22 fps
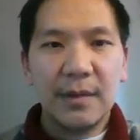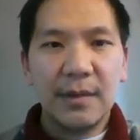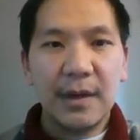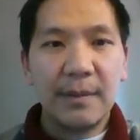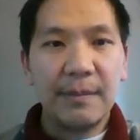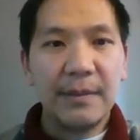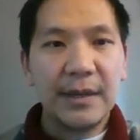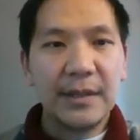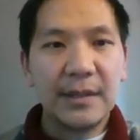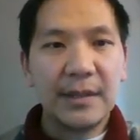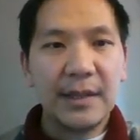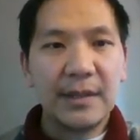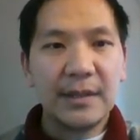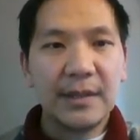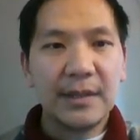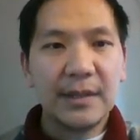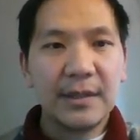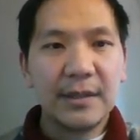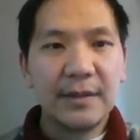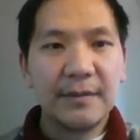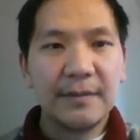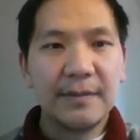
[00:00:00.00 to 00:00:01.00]
That makes
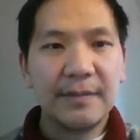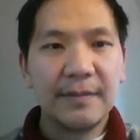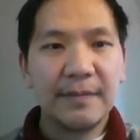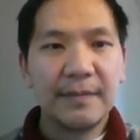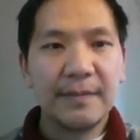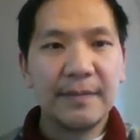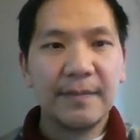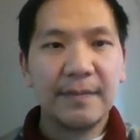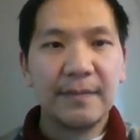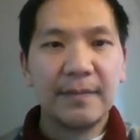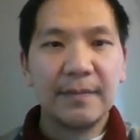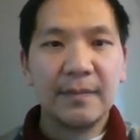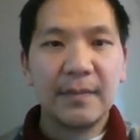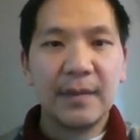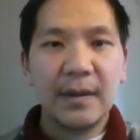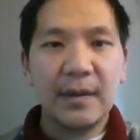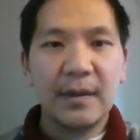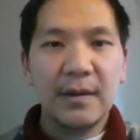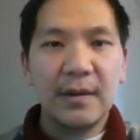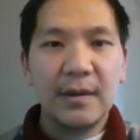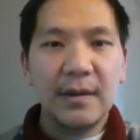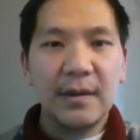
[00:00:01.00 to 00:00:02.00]
sense?
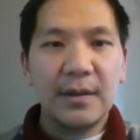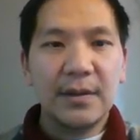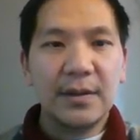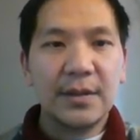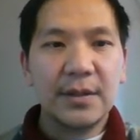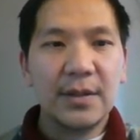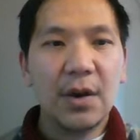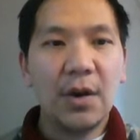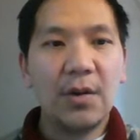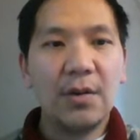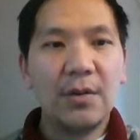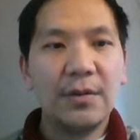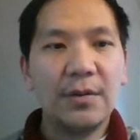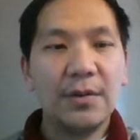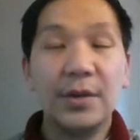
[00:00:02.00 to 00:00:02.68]
So